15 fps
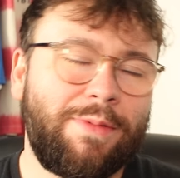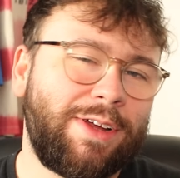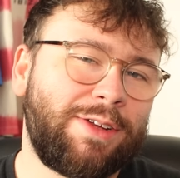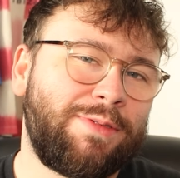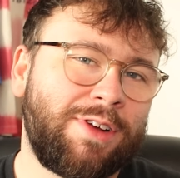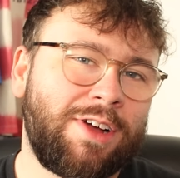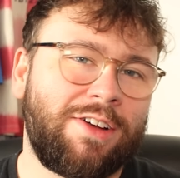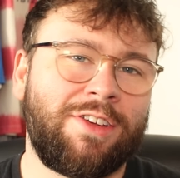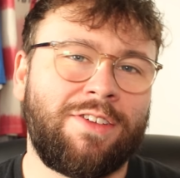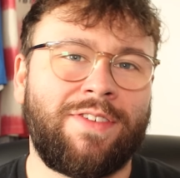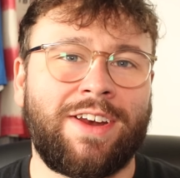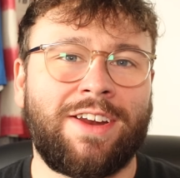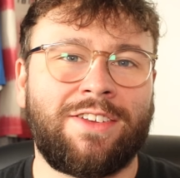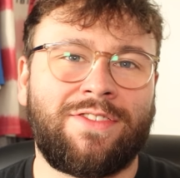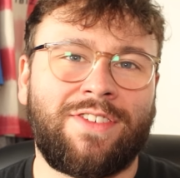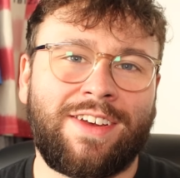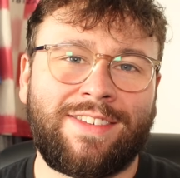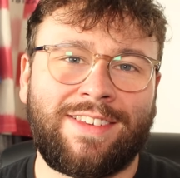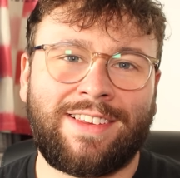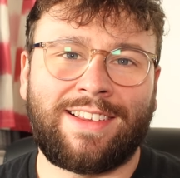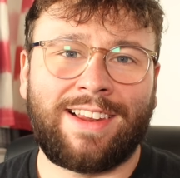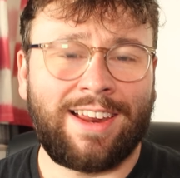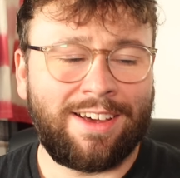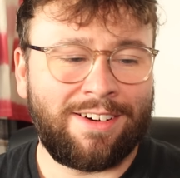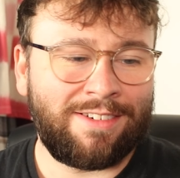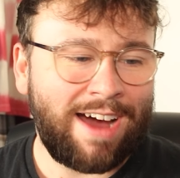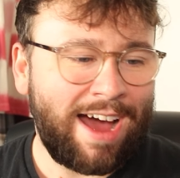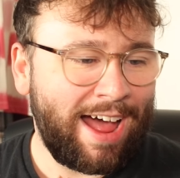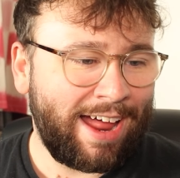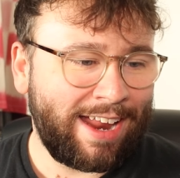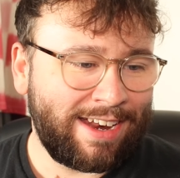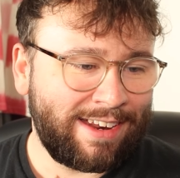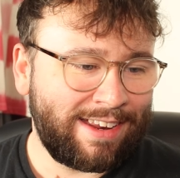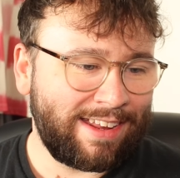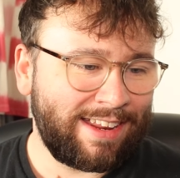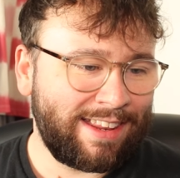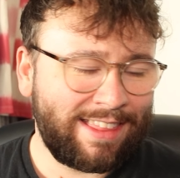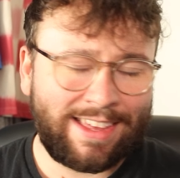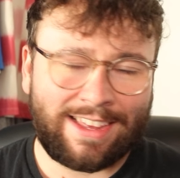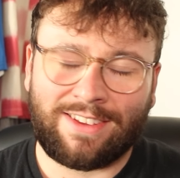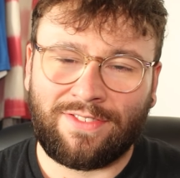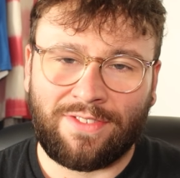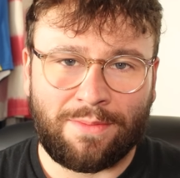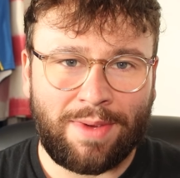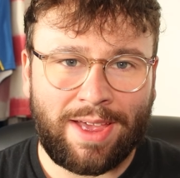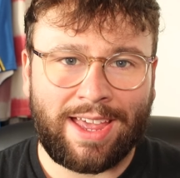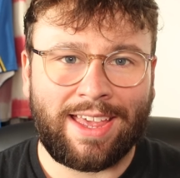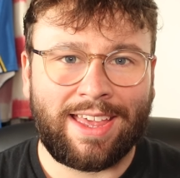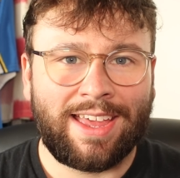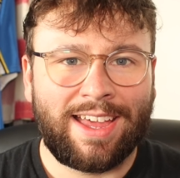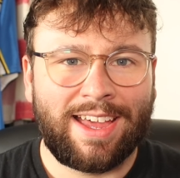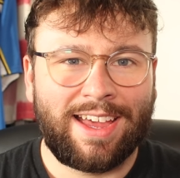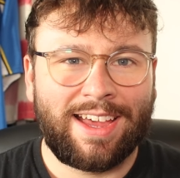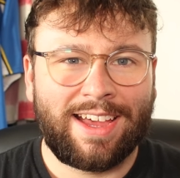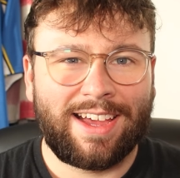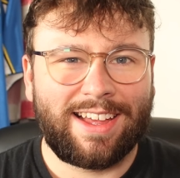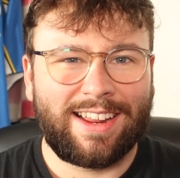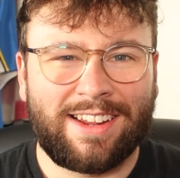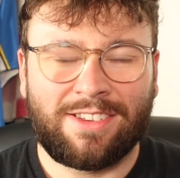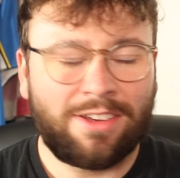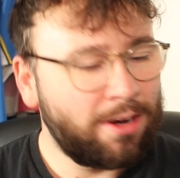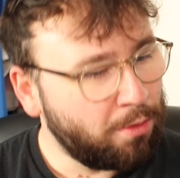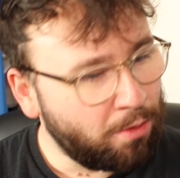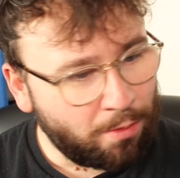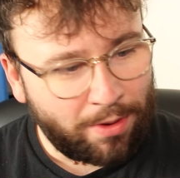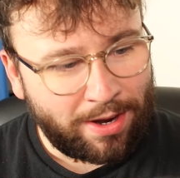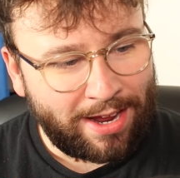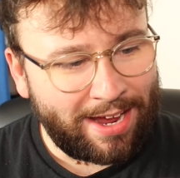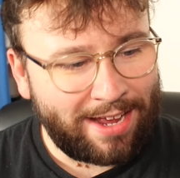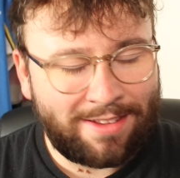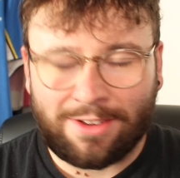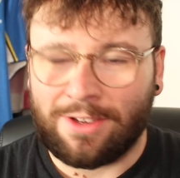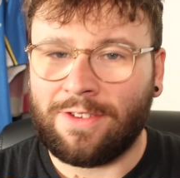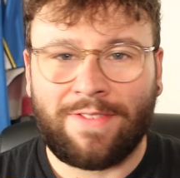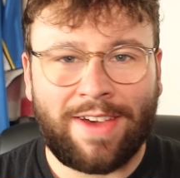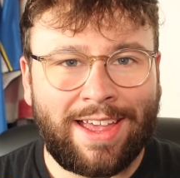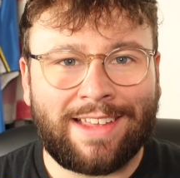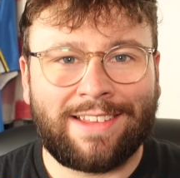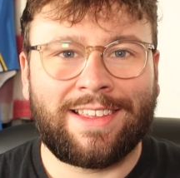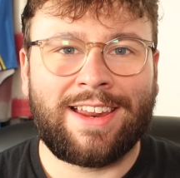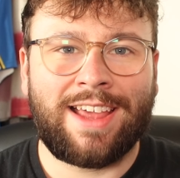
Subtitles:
next we got Juventus versus Lille, and this for me, there's only one winner. It's Juve, isn't